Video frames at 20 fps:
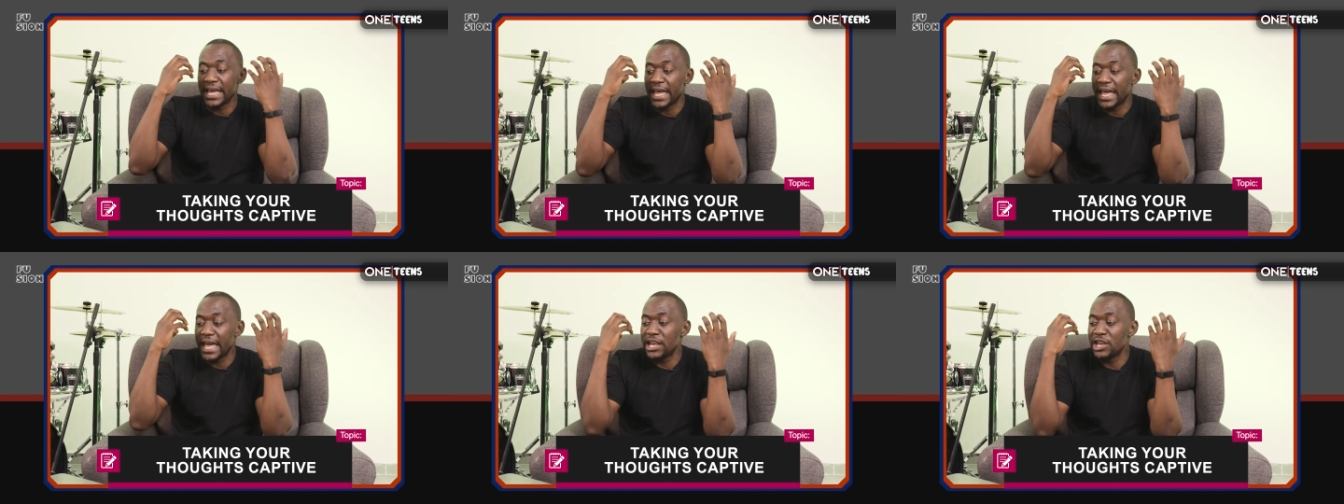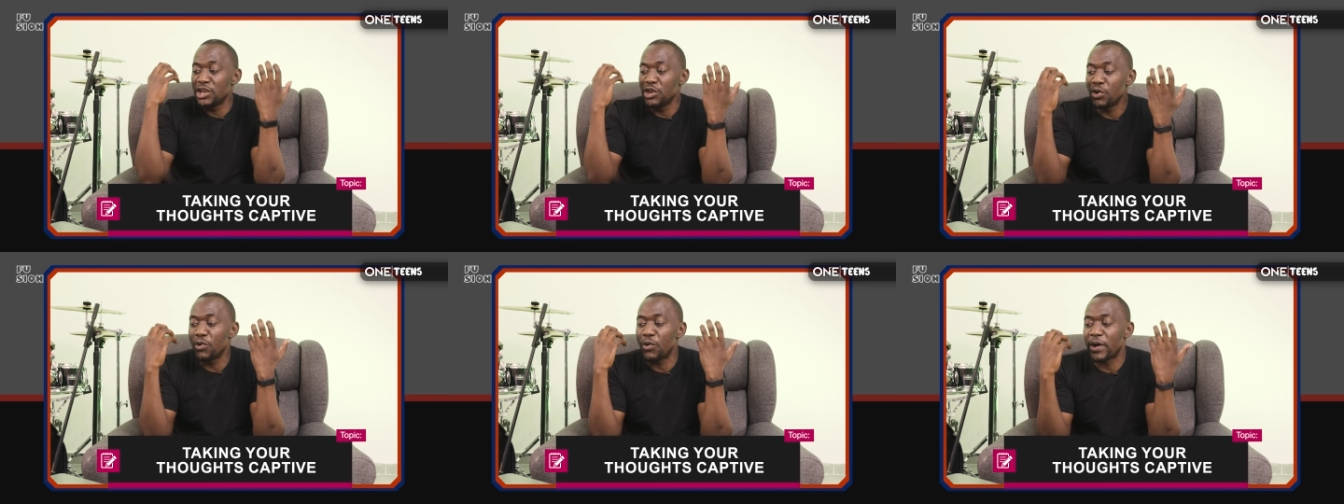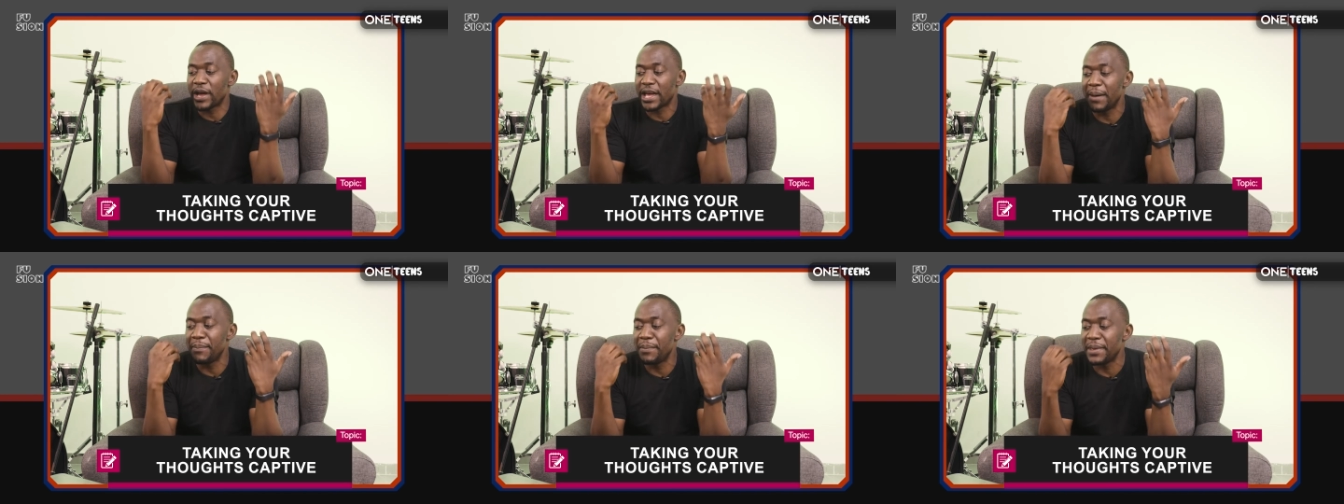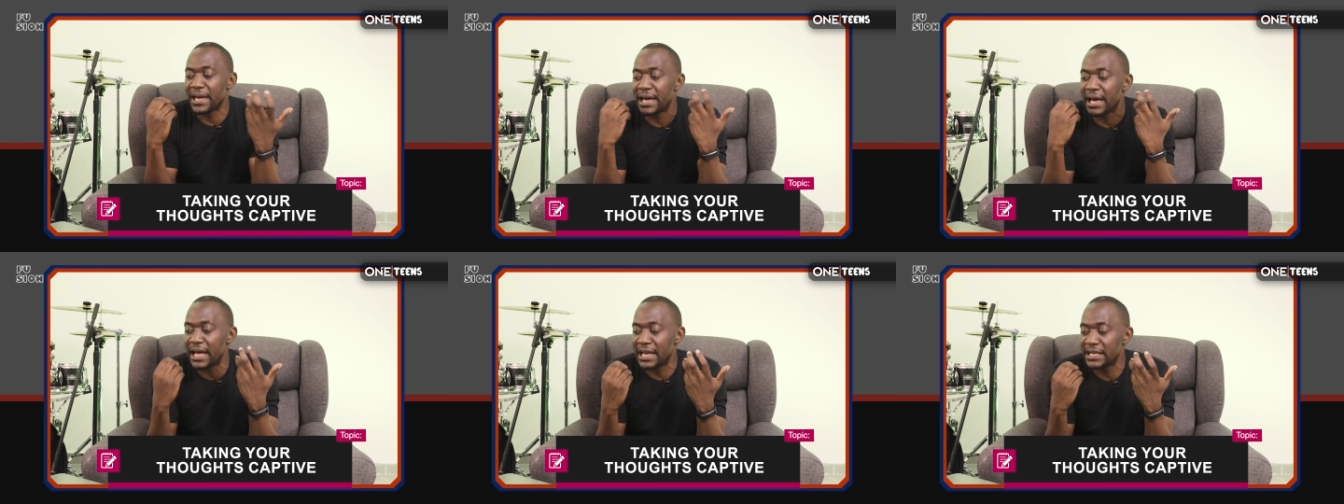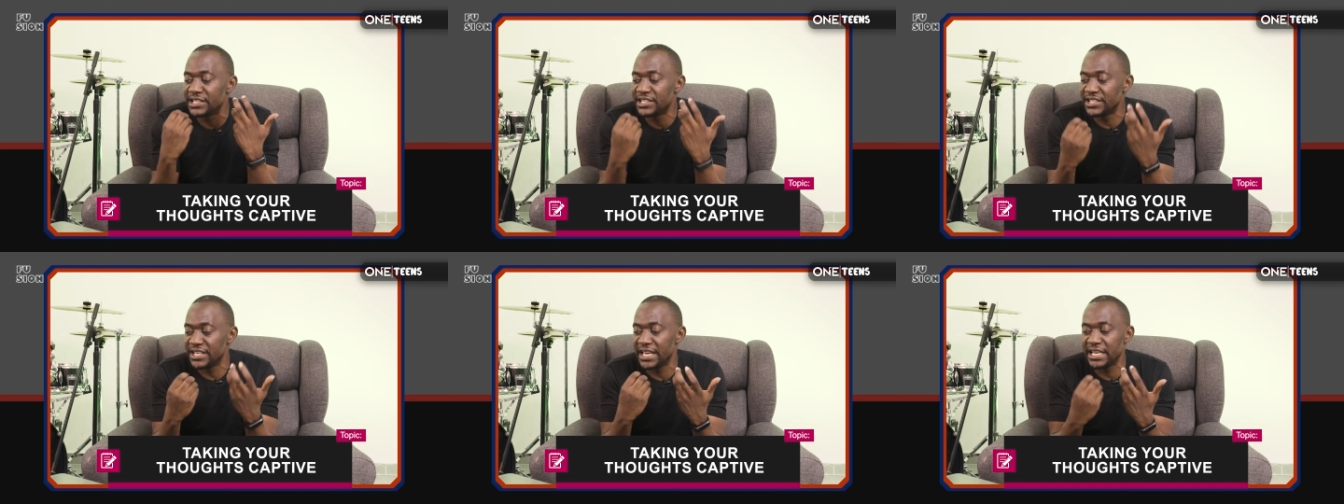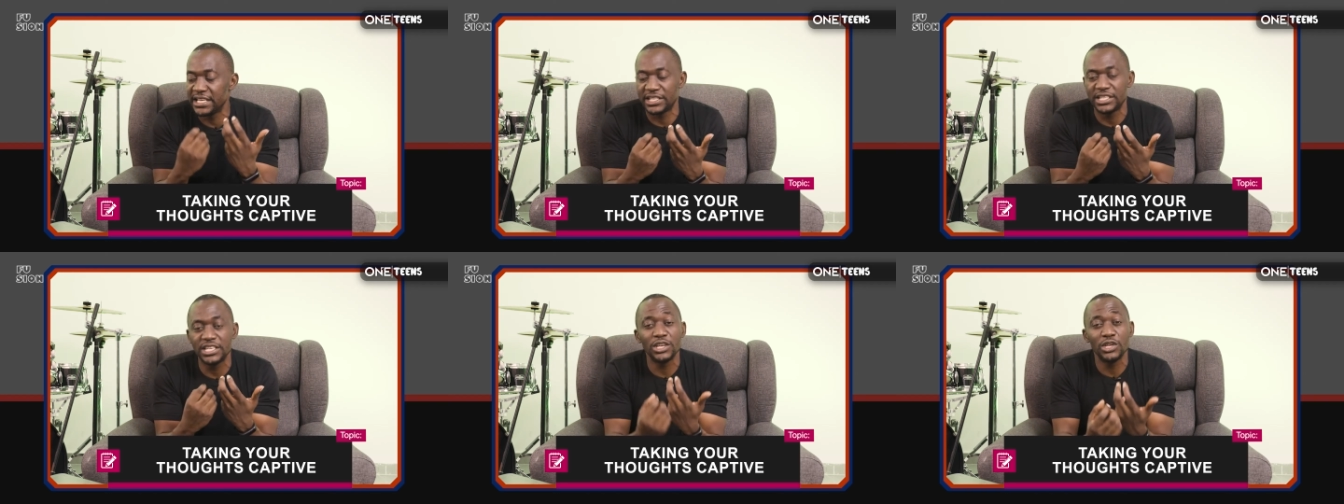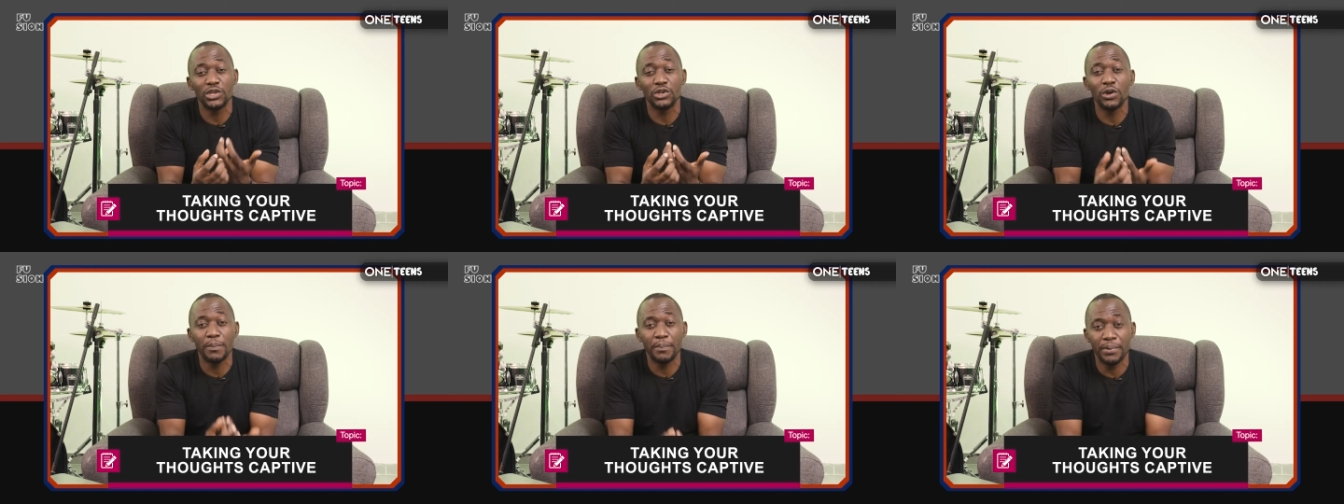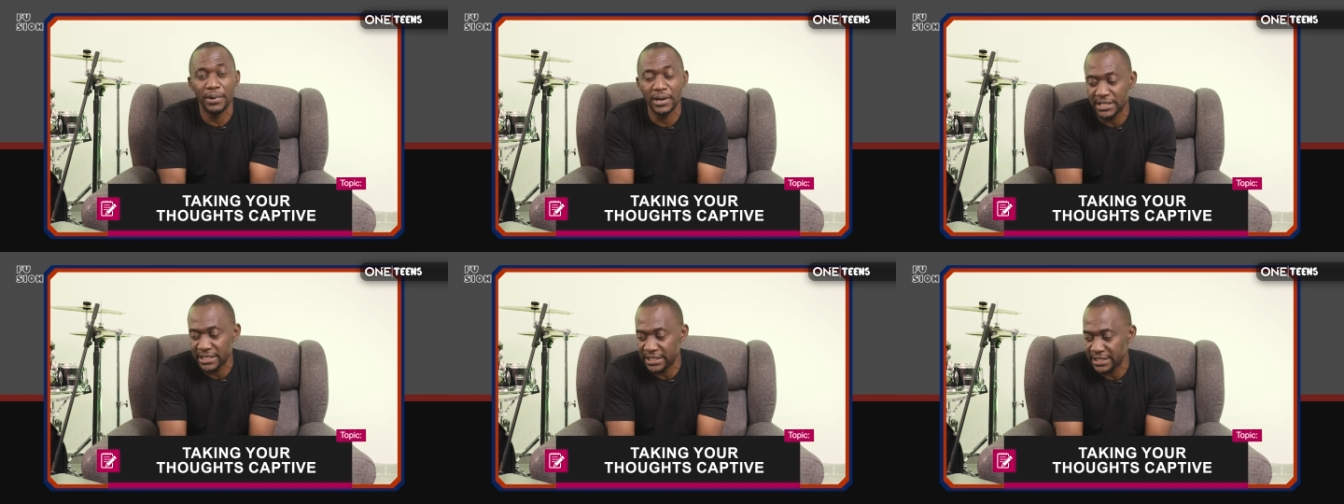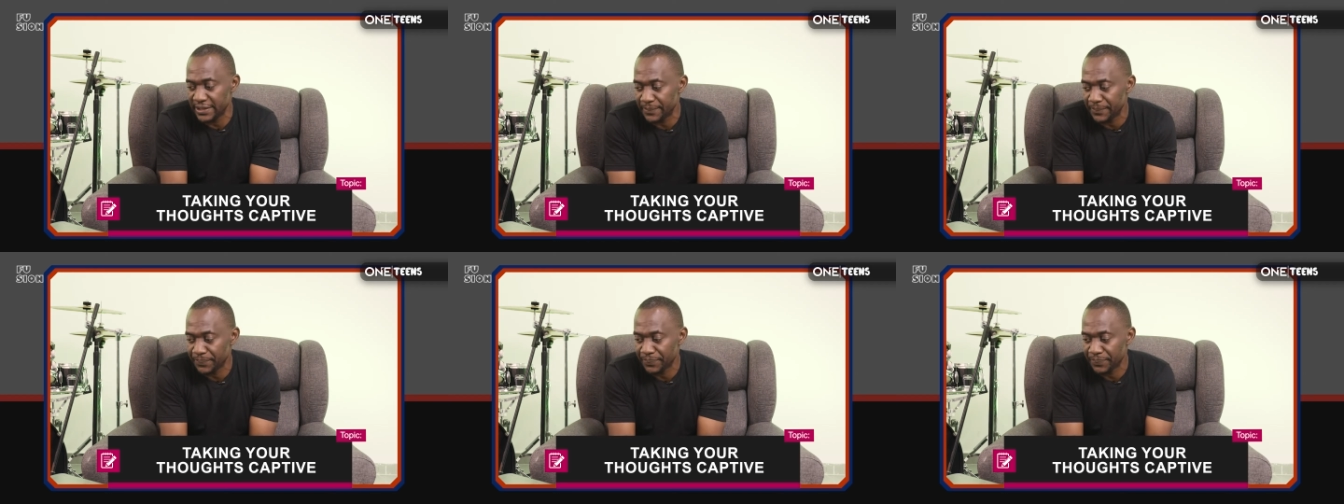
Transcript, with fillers: a neurochemical change in your body.